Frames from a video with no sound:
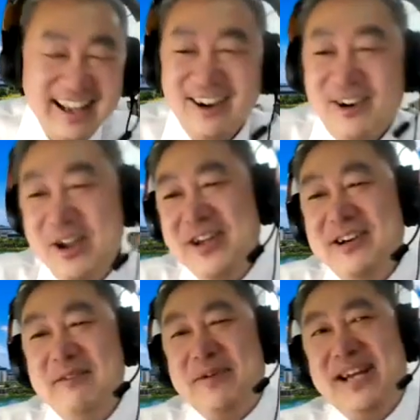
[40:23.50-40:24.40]
Or even you're
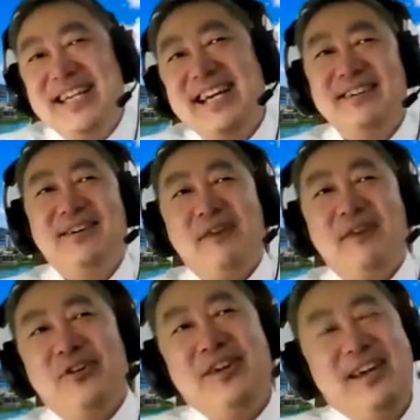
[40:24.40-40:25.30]
going to predict, you know,
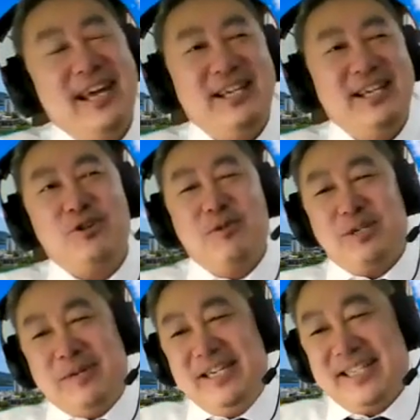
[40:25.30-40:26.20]
after you're eating too
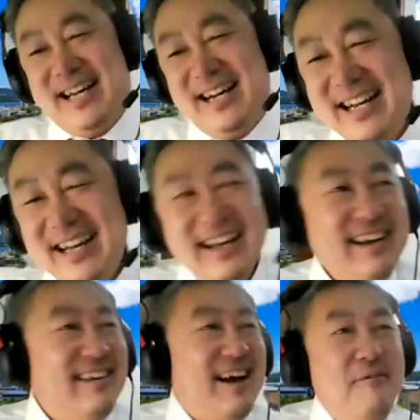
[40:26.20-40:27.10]
much pizza,
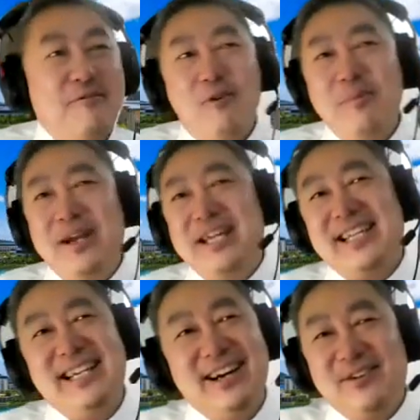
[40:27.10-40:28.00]
you're like 4 minutes
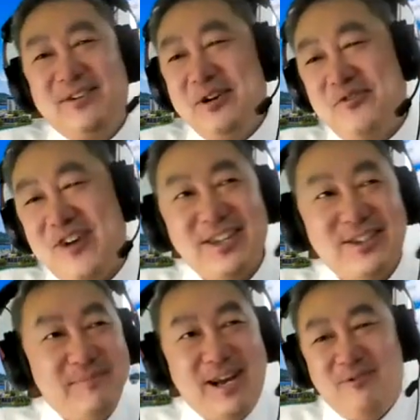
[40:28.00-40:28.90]
later, you're going to fart, so
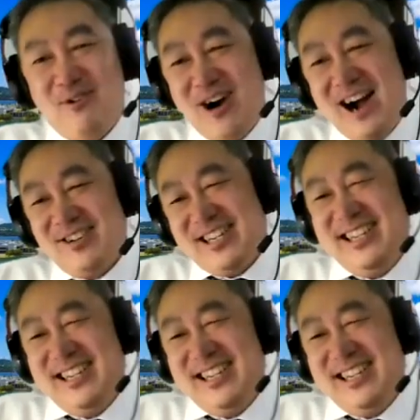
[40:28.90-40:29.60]
you better walk out.